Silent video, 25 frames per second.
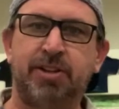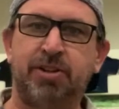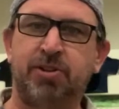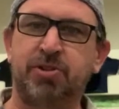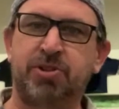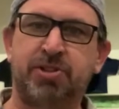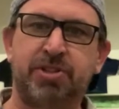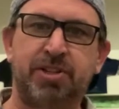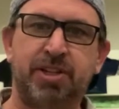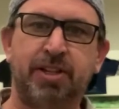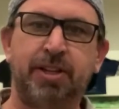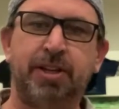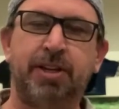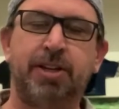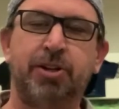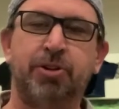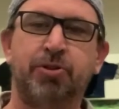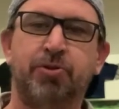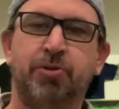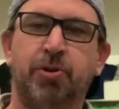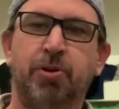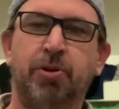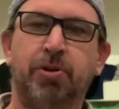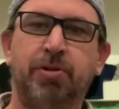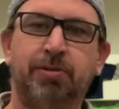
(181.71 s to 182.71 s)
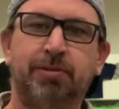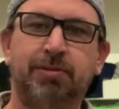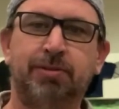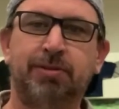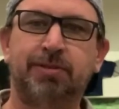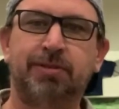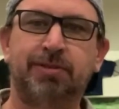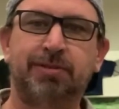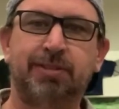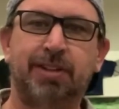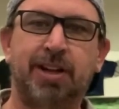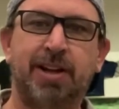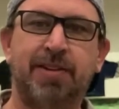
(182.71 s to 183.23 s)
you're still in control
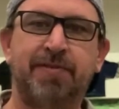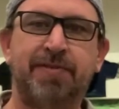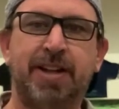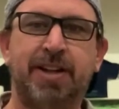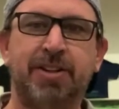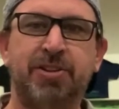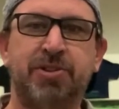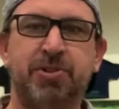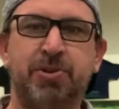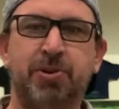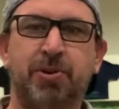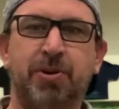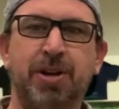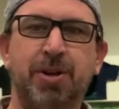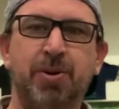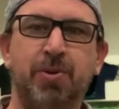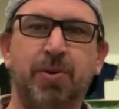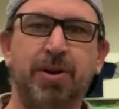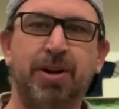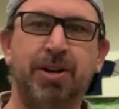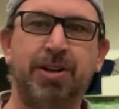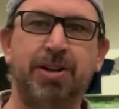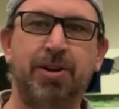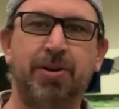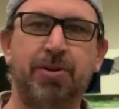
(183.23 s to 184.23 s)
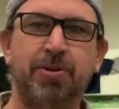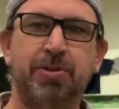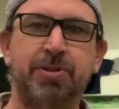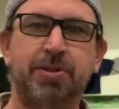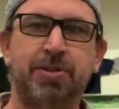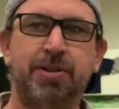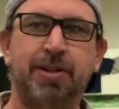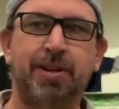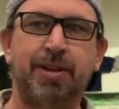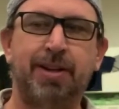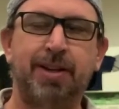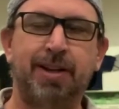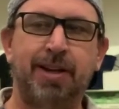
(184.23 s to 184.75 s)
of that story and where it goes.
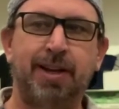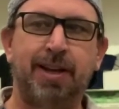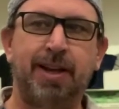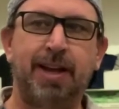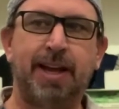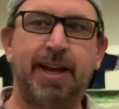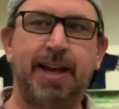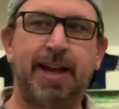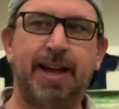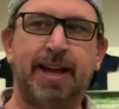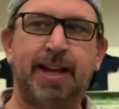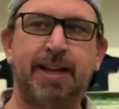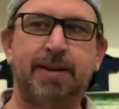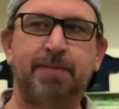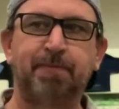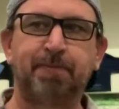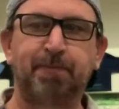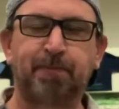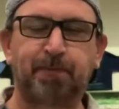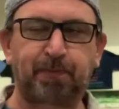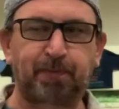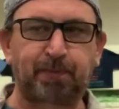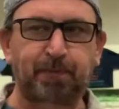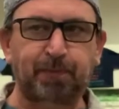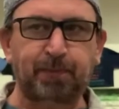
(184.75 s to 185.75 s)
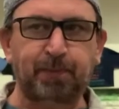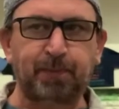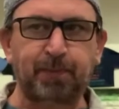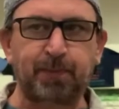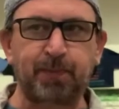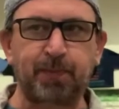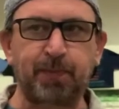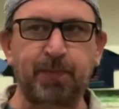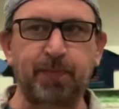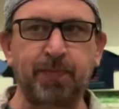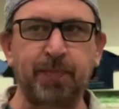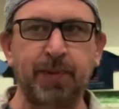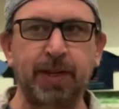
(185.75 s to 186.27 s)
And
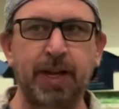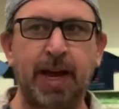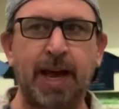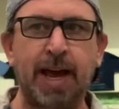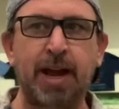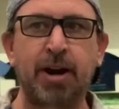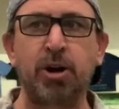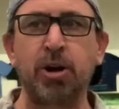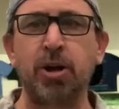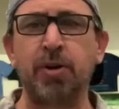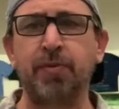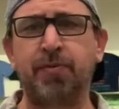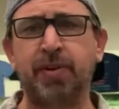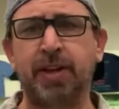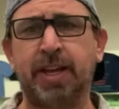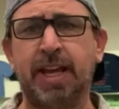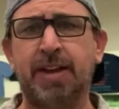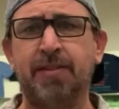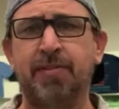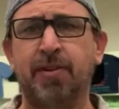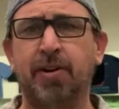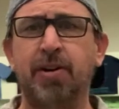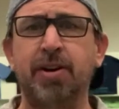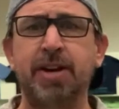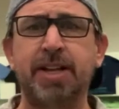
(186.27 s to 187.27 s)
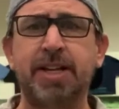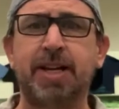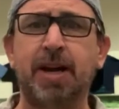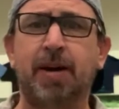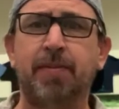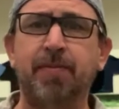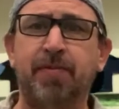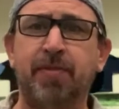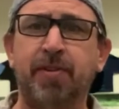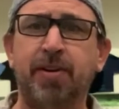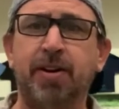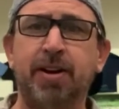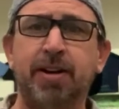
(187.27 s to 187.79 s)
I don't know if it gave her any
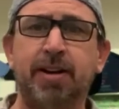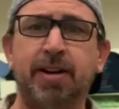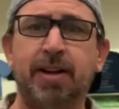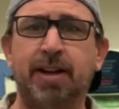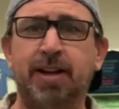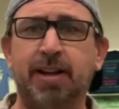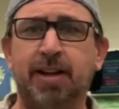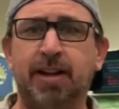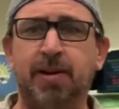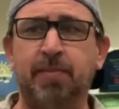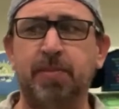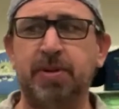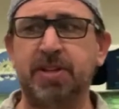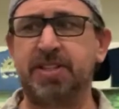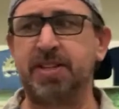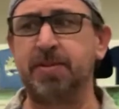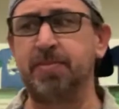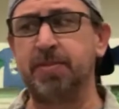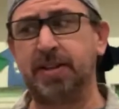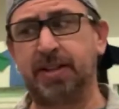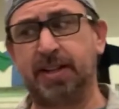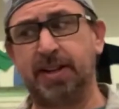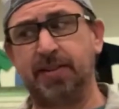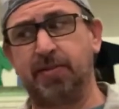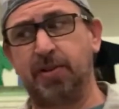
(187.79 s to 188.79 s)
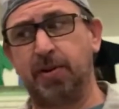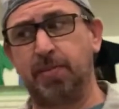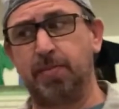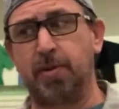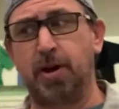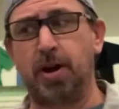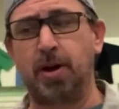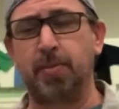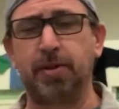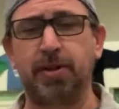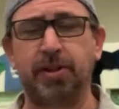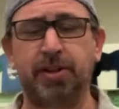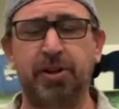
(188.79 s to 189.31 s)
comfort. It seemed to give her
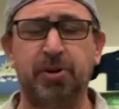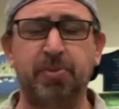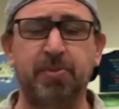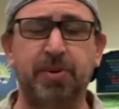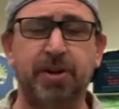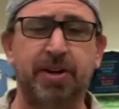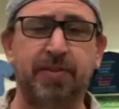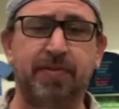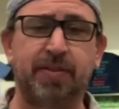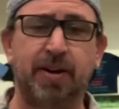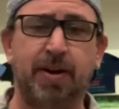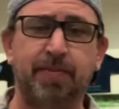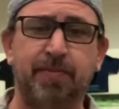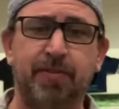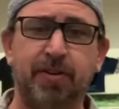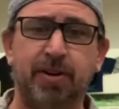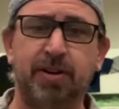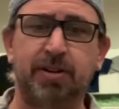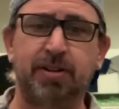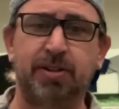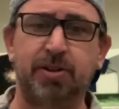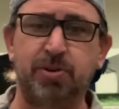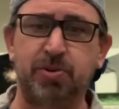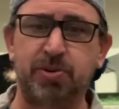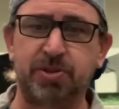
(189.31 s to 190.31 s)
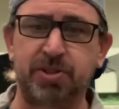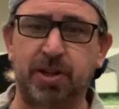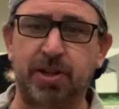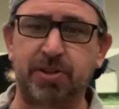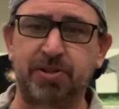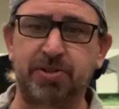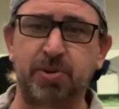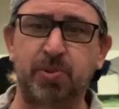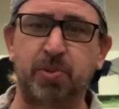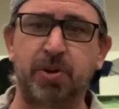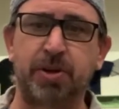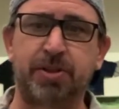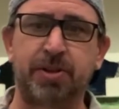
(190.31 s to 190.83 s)
mom a little bit of comfort, who was
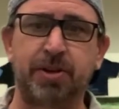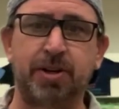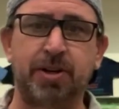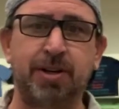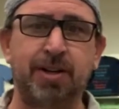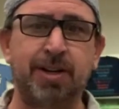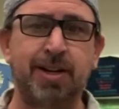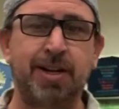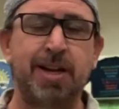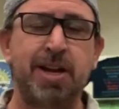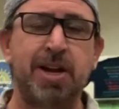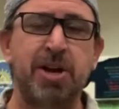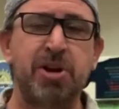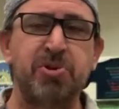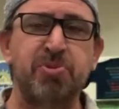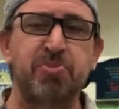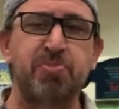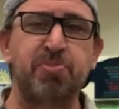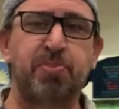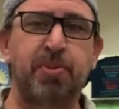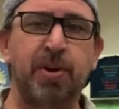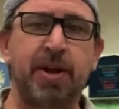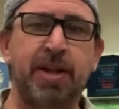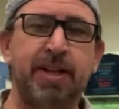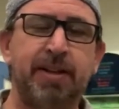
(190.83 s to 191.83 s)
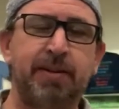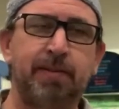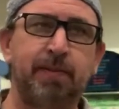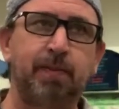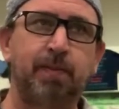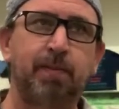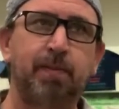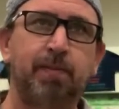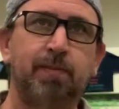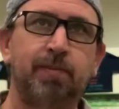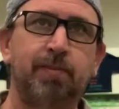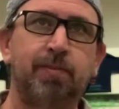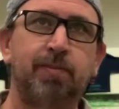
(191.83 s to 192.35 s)
also with her. But
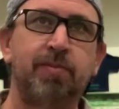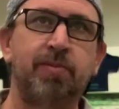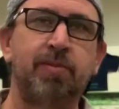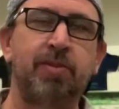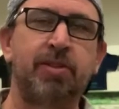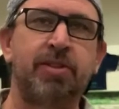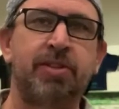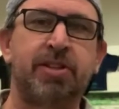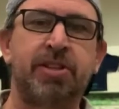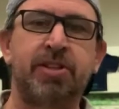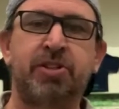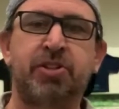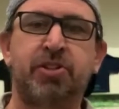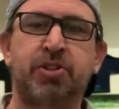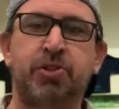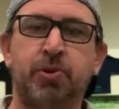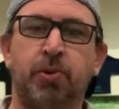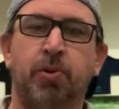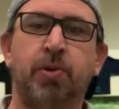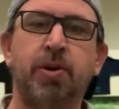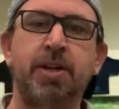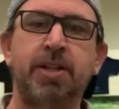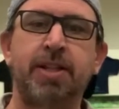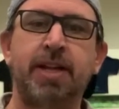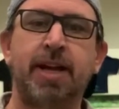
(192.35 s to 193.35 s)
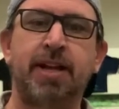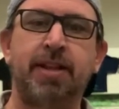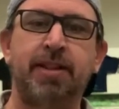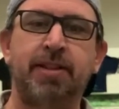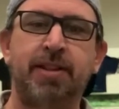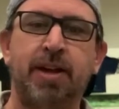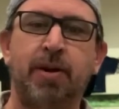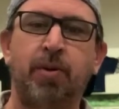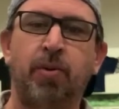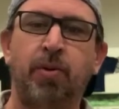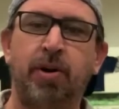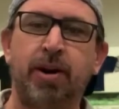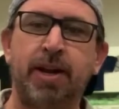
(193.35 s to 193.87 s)
this story
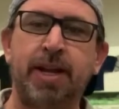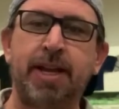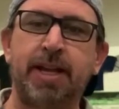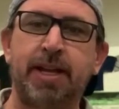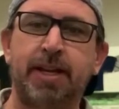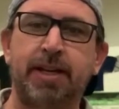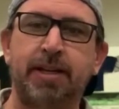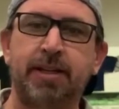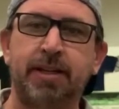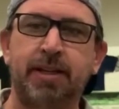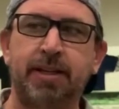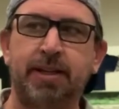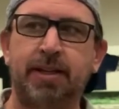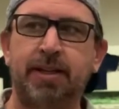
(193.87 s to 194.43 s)
that we're in